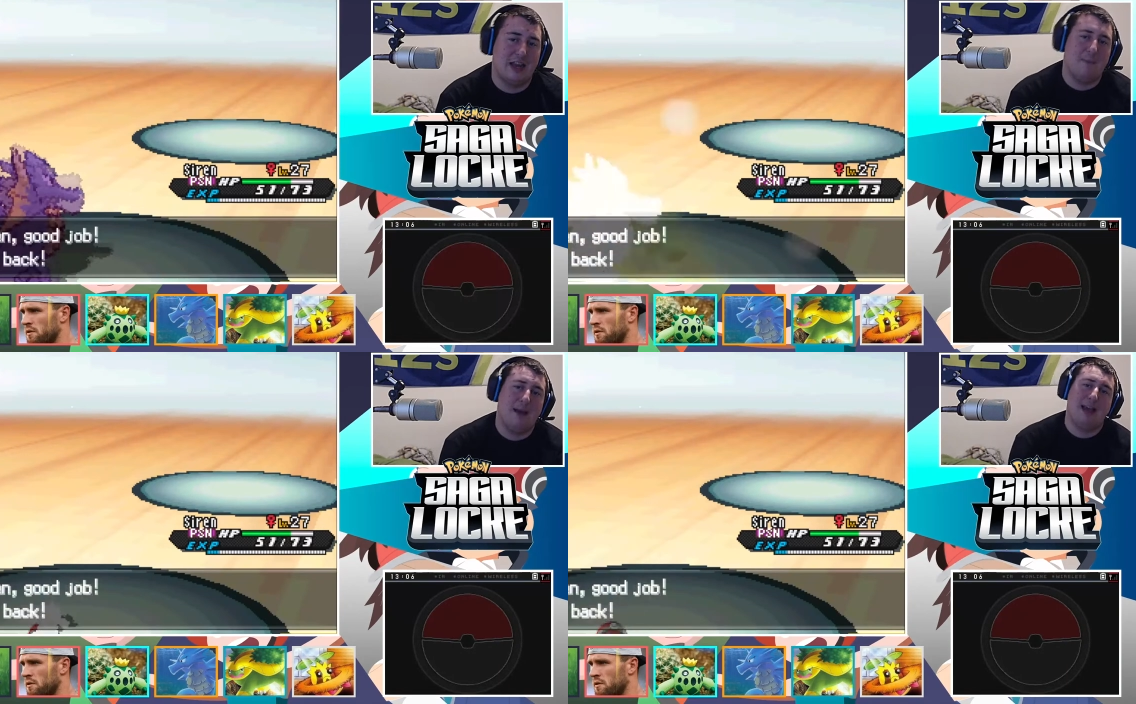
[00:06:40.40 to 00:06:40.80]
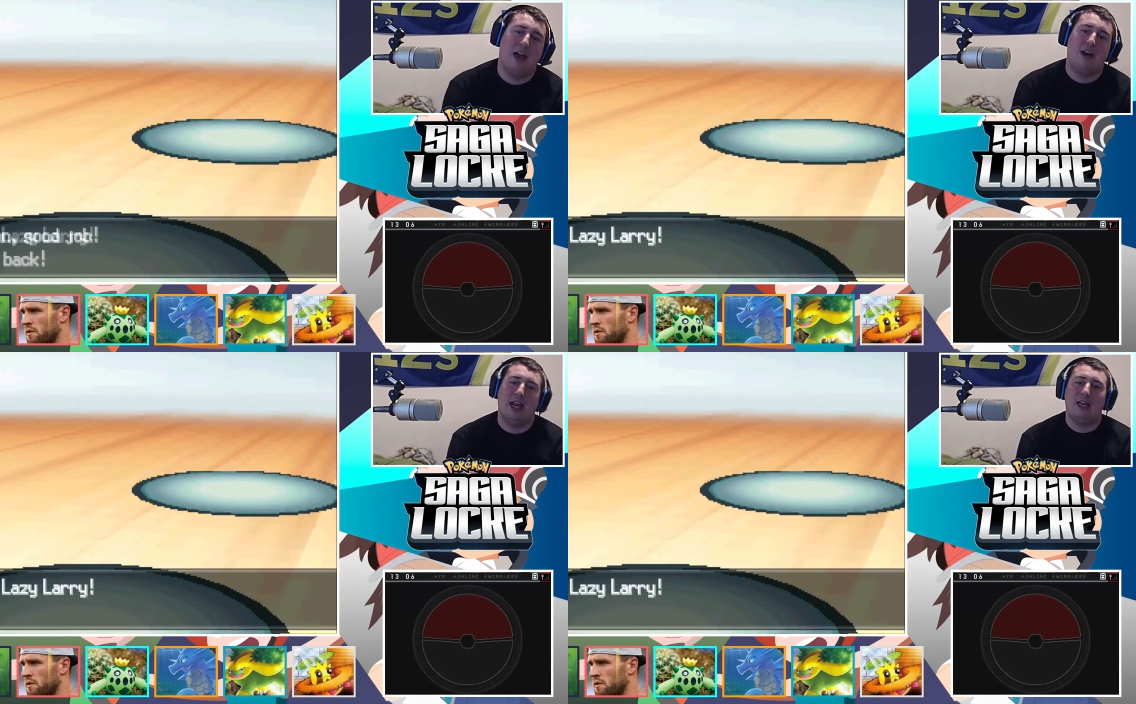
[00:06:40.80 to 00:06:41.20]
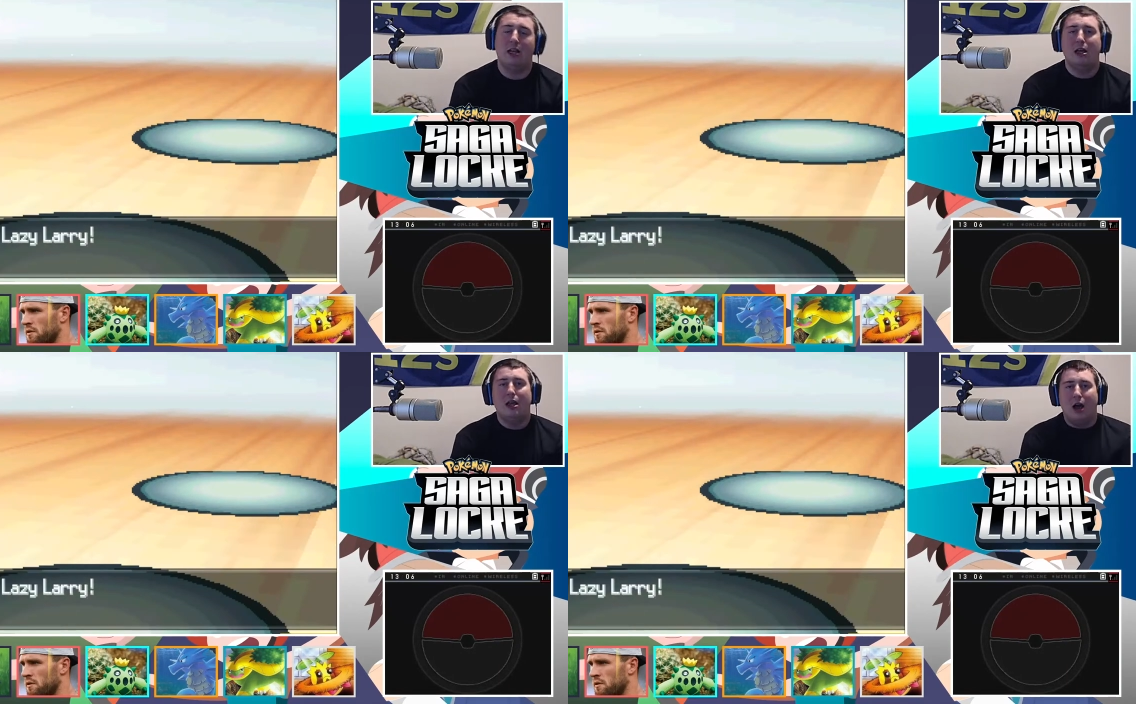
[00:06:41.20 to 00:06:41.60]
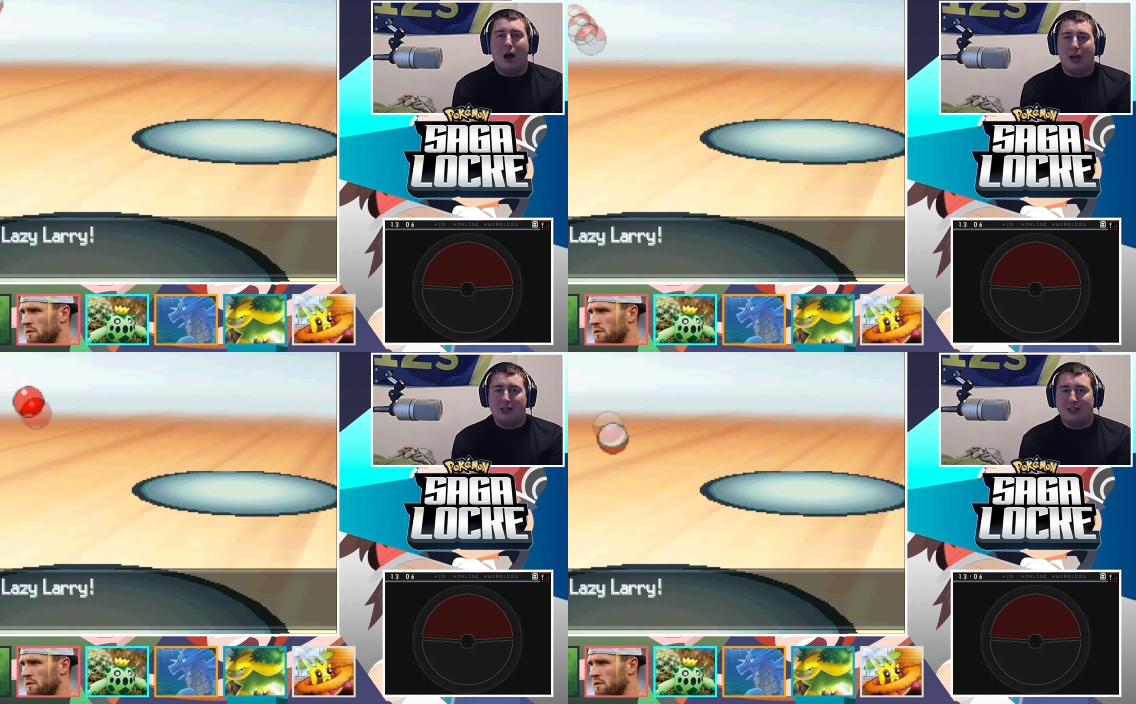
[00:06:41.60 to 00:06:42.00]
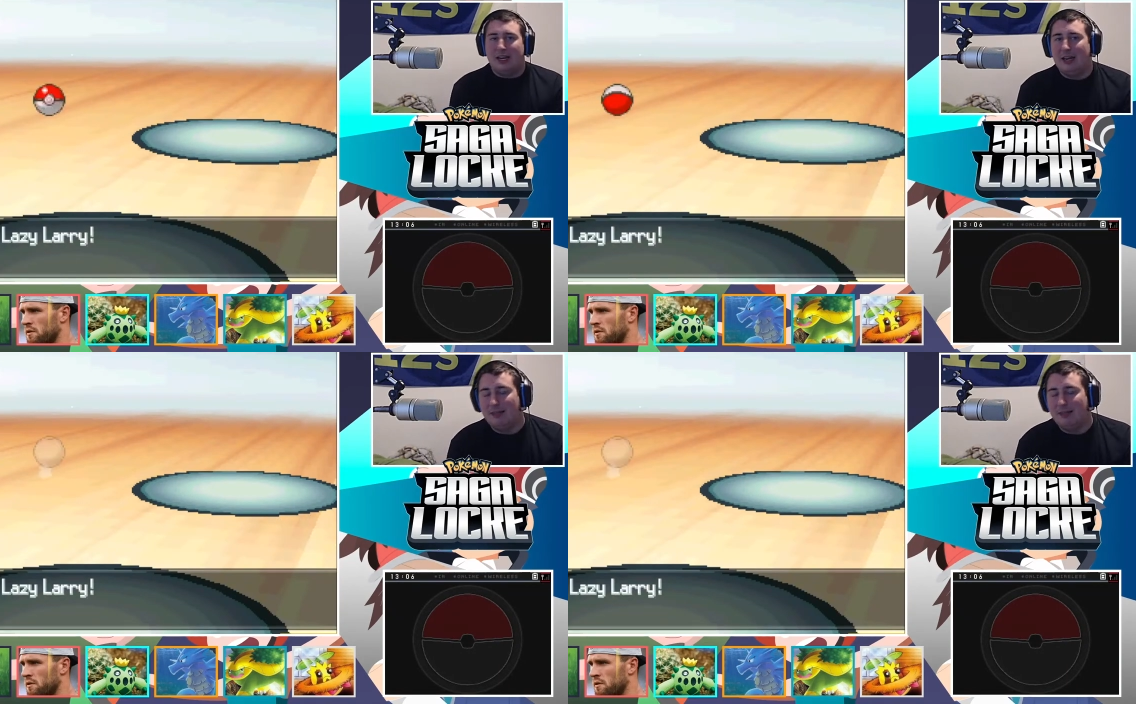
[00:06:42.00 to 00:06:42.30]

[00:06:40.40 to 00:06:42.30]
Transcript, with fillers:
Speaker 1: back out in. Honestly,